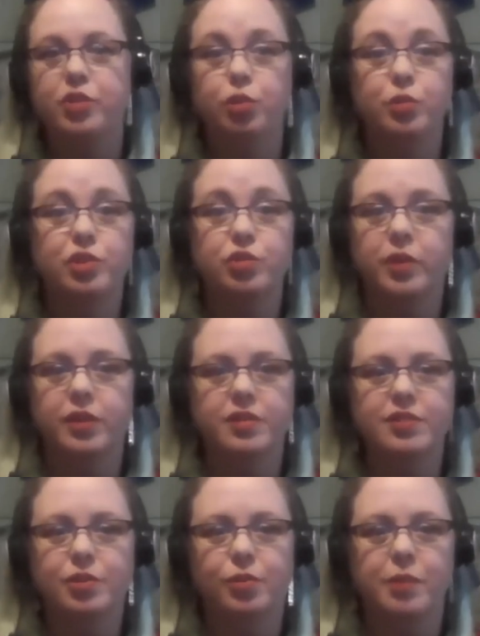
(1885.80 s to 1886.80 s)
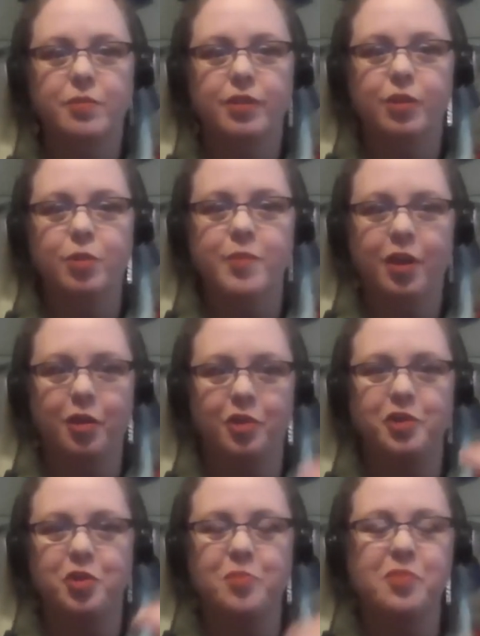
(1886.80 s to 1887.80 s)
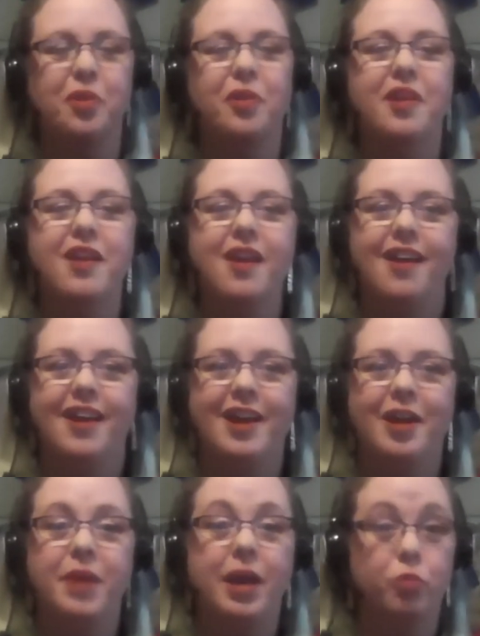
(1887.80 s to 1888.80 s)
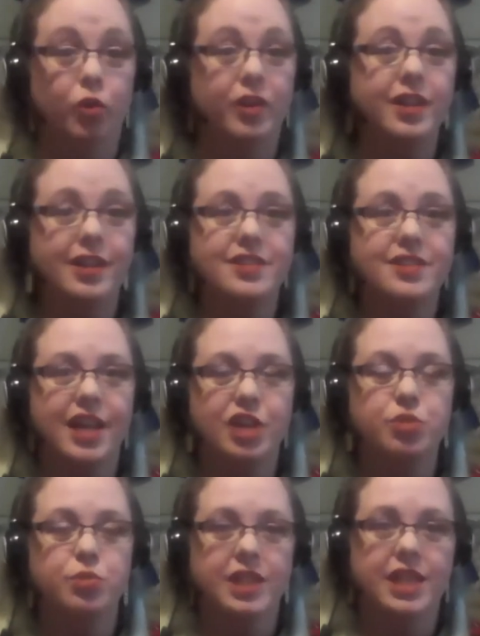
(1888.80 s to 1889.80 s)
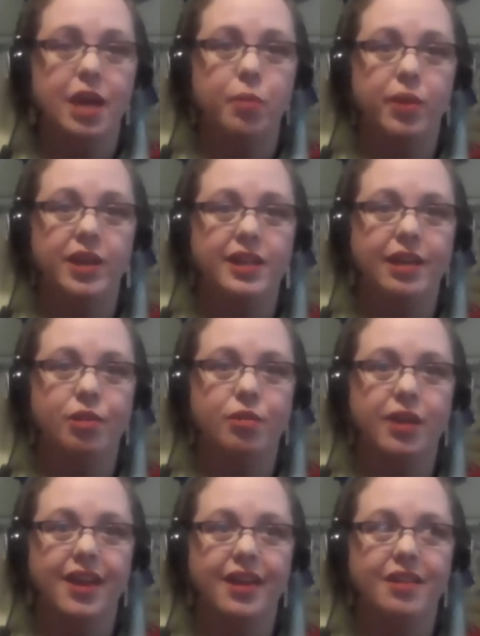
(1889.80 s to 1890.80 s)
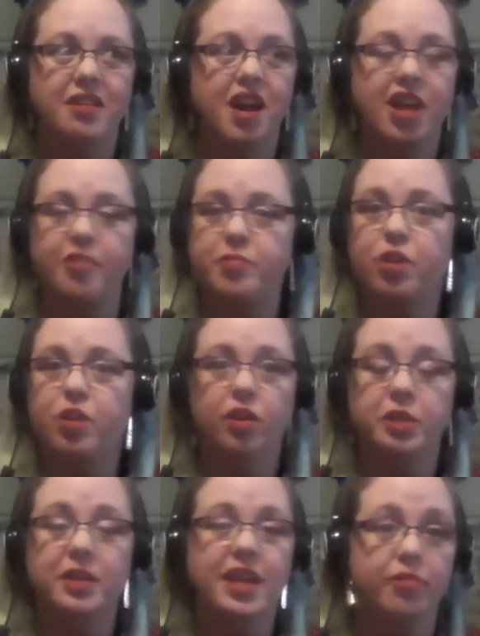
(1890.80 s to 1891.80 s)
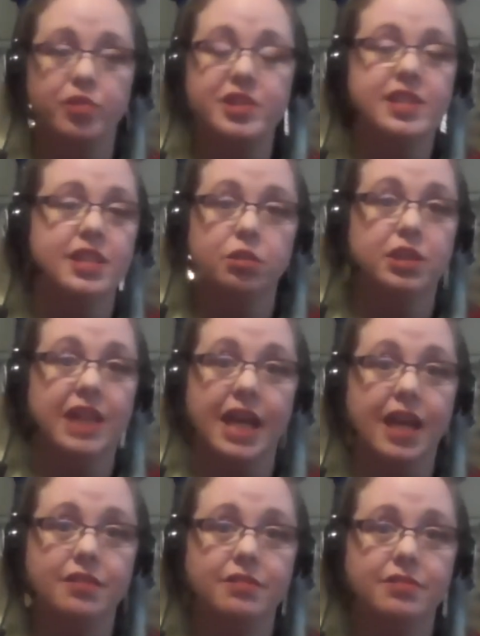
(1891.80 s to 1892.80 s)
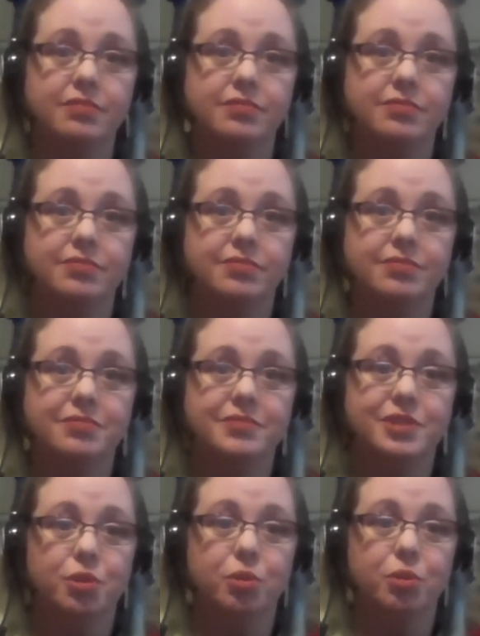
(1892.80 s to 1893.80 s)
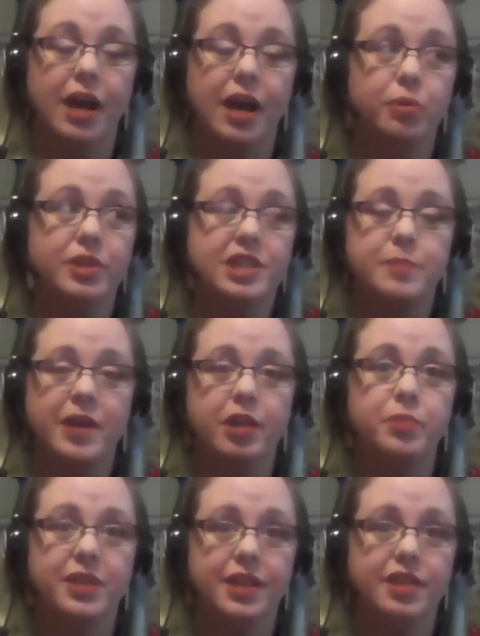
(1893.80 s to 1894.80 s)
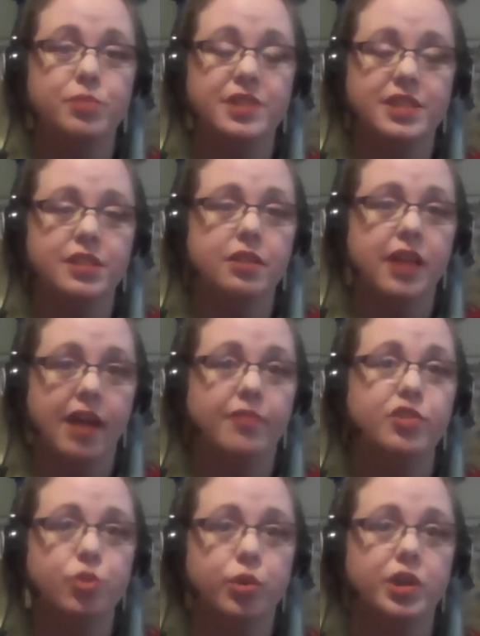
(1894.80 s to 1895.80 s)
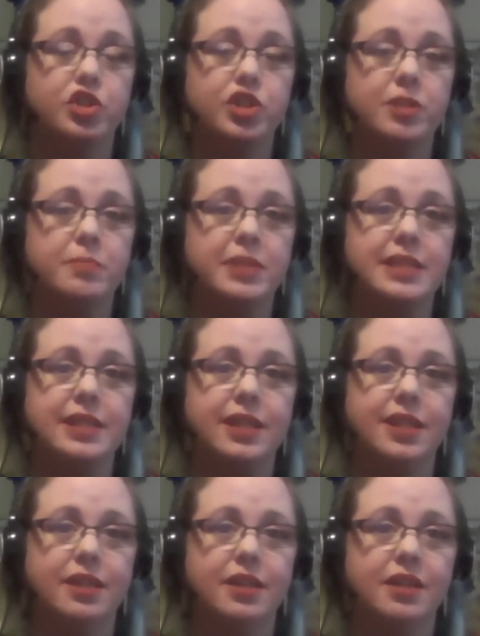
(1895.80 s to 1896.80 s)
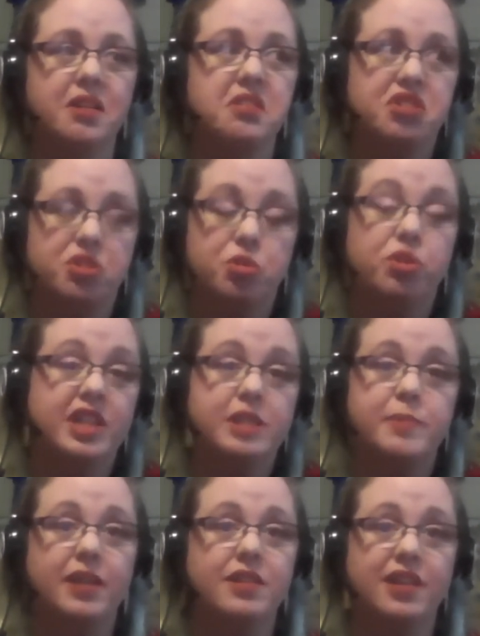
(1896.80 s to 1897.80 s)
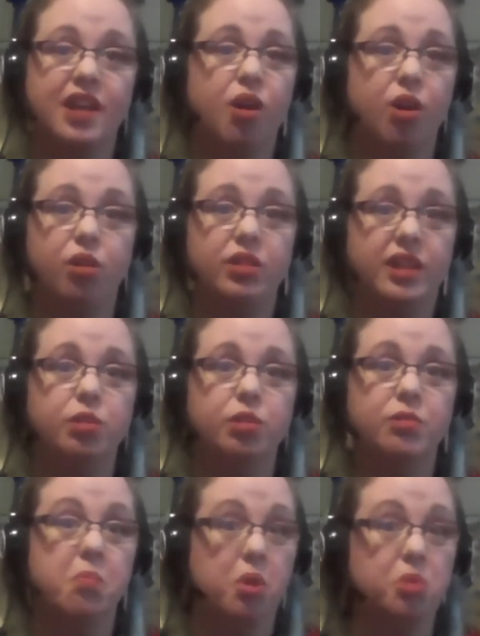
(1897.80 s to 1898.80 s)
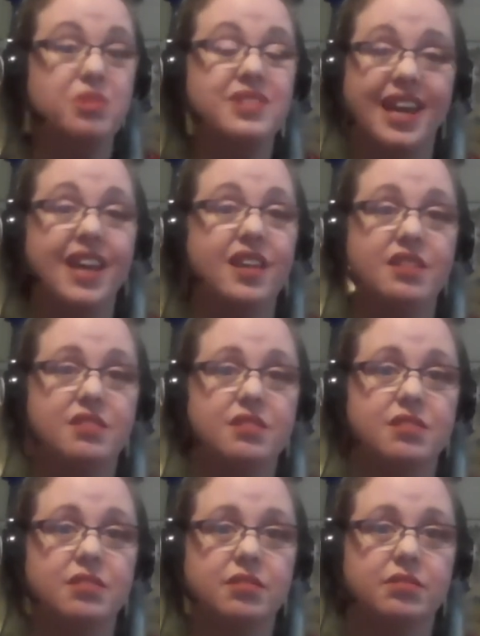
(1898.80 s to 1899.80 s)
the newest one, so I'm the low man on the totem pole. I'm working as a casual EA right now, and I've been called out every single day. So I would expect, because we still have a shortage in BC, you could expect to get called out most days.